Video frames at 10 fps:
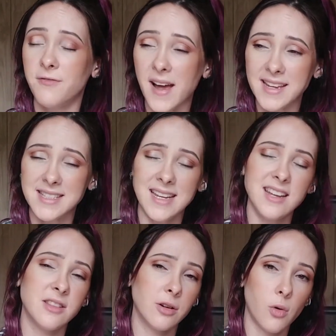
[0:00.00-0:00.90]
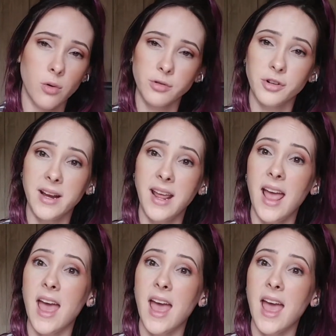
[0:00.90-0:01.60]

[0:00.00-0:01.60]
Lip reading: Feisty, they're ornery,